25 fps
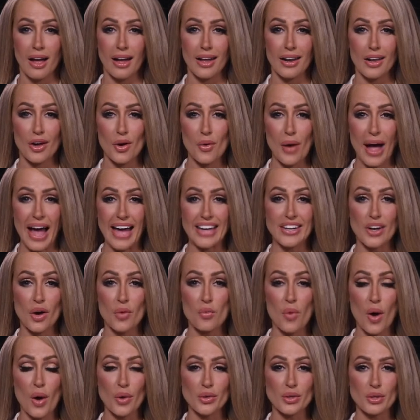Hello and
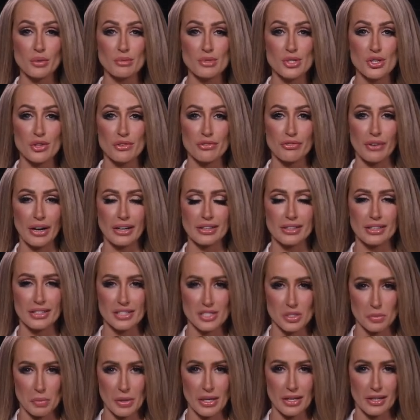welcome to Frankly
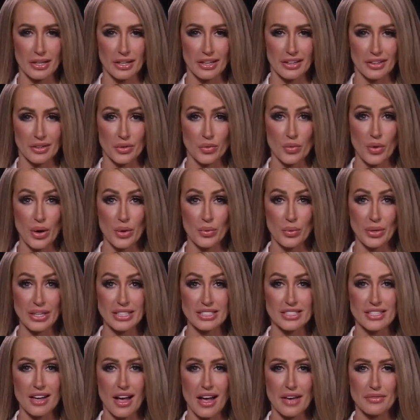Speaking, where we
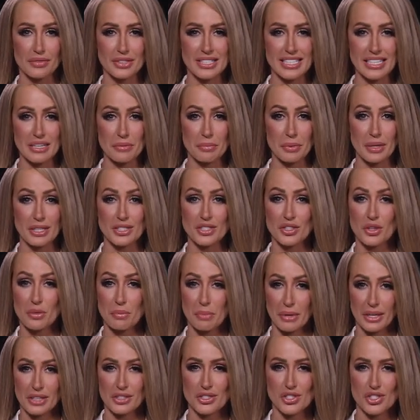dive deep into the
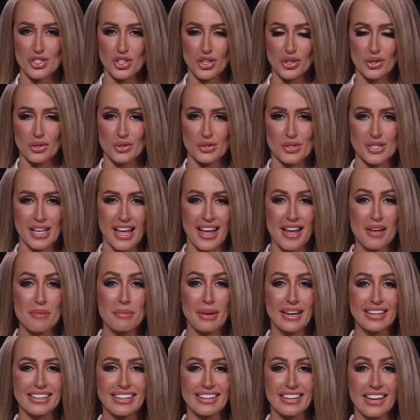biggest news
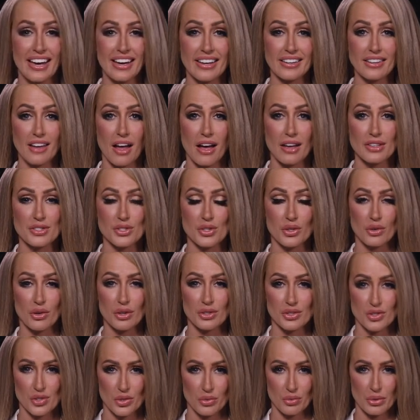making headlines
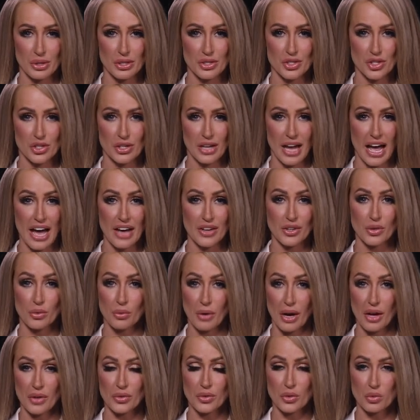across the region and
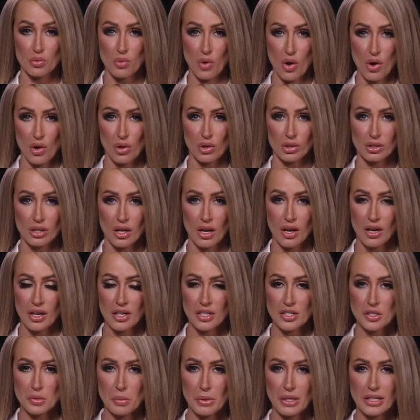around the world,
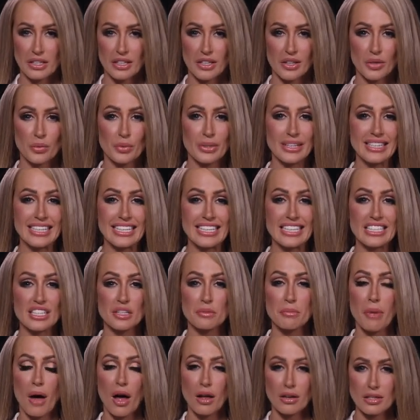speaking with leading
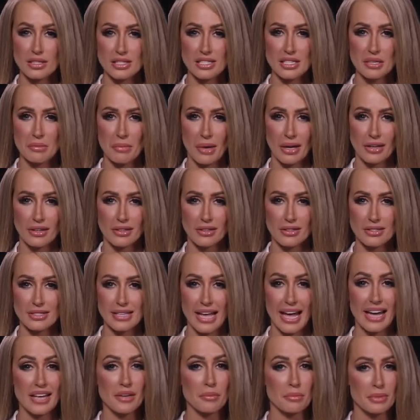policymakers
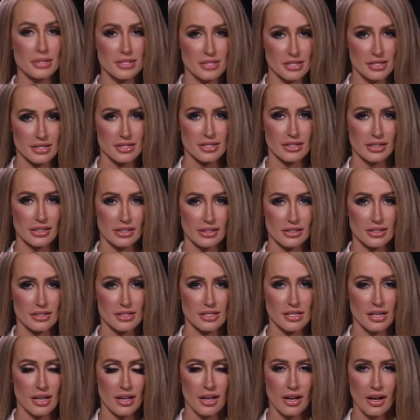and business
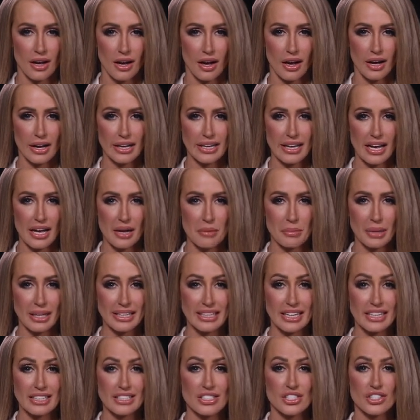leaders. I am
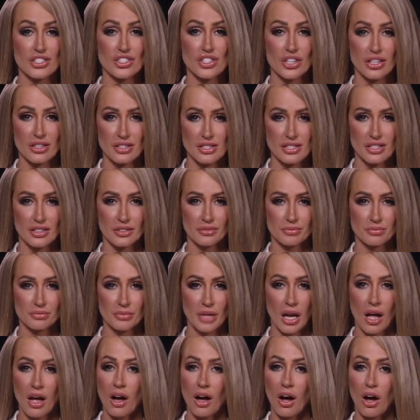Katie Jensen.
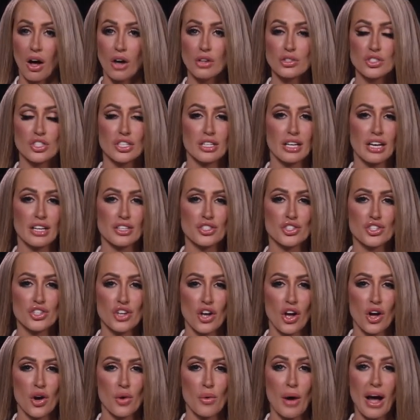On today's
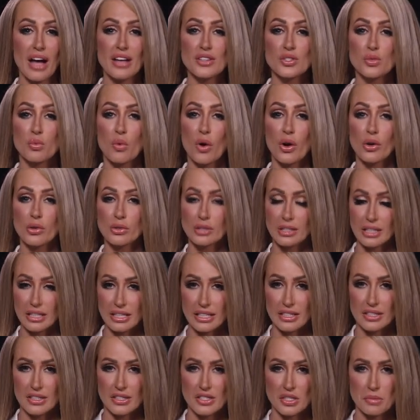show, as world
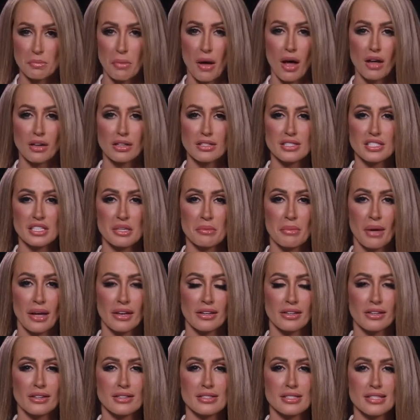leaders,
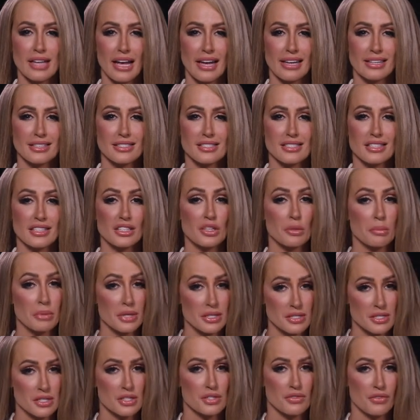policymakers, and senior
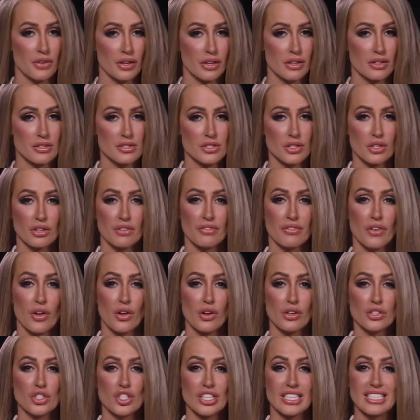business figures
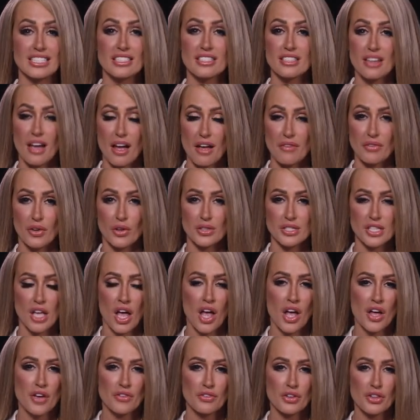converge in Davos
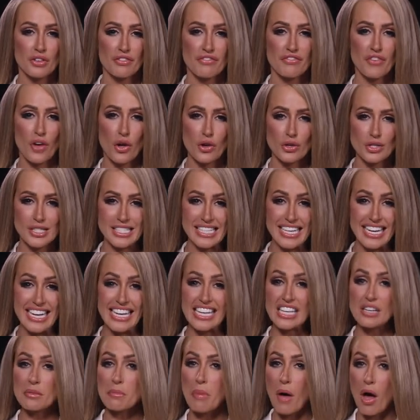for the first
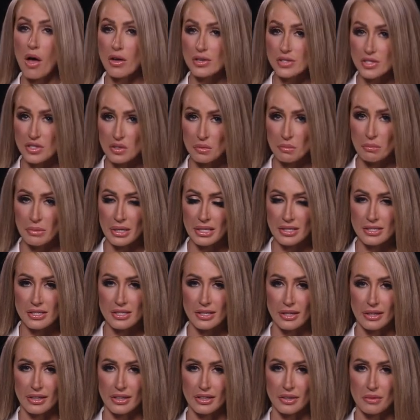in person
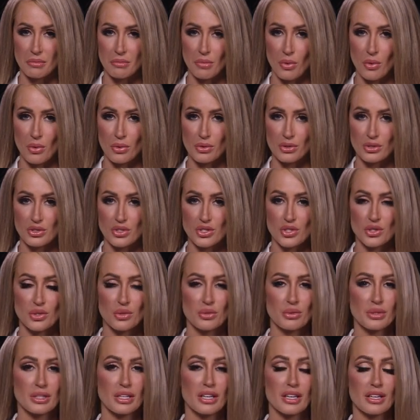meeting in more than two
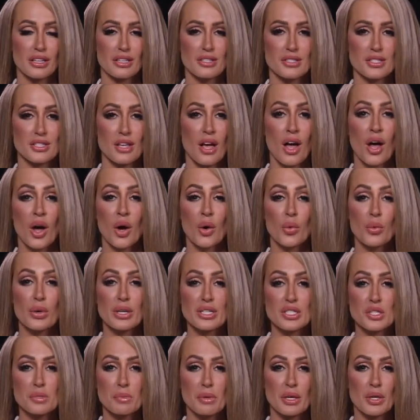years, we
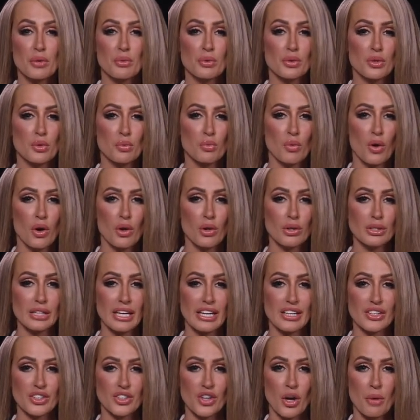speak with the World
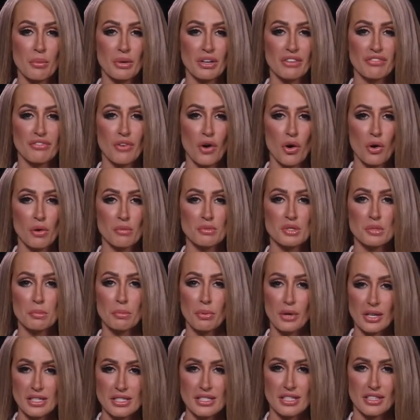Economic Forum's
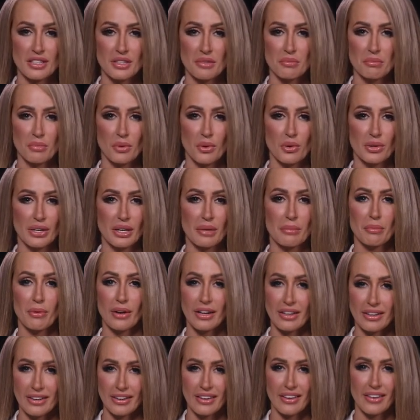President, Børge
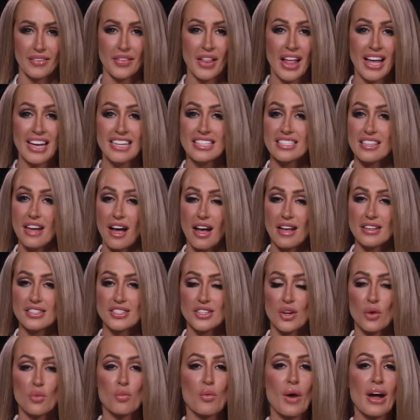Brende, to ask
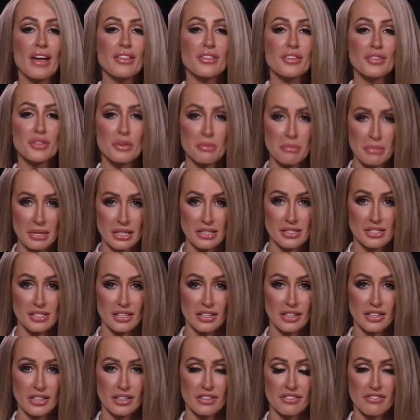whether the
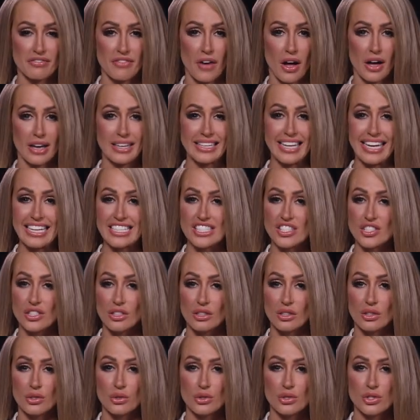meeting can find a
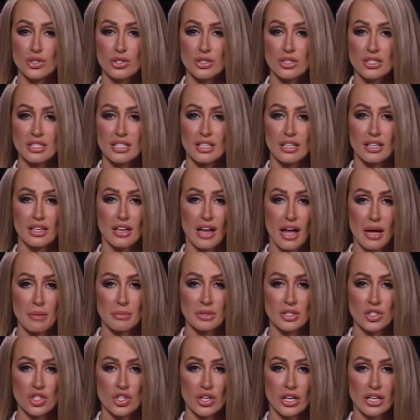solution to
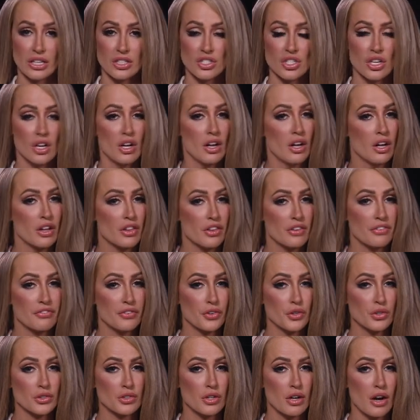climate change, the
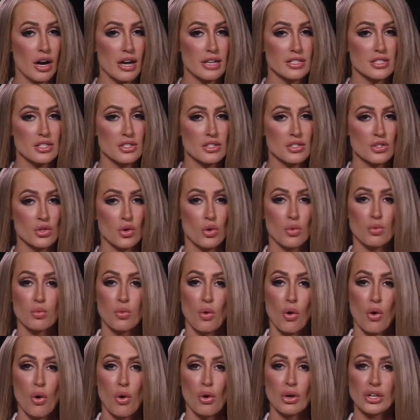food crisis, or
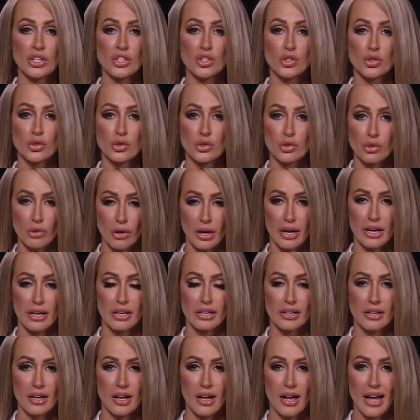war in
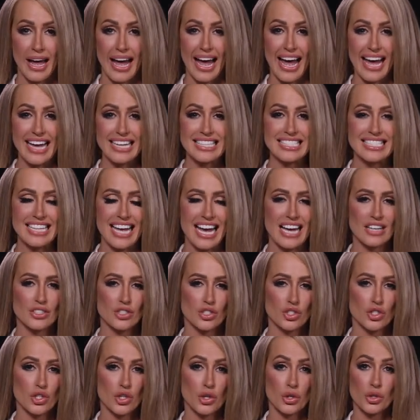Ukraine, and how to
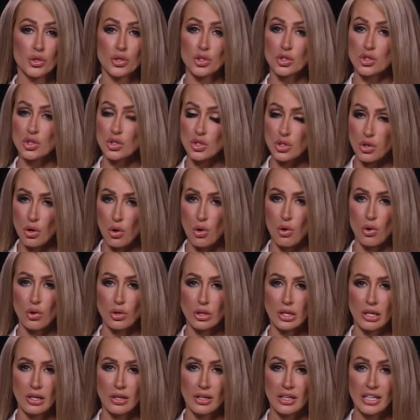turn the
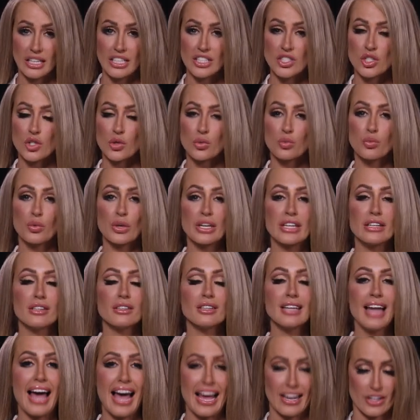talk into
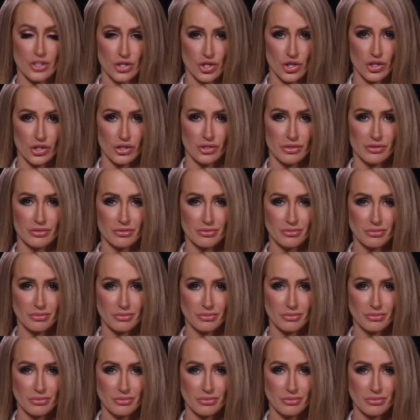real action.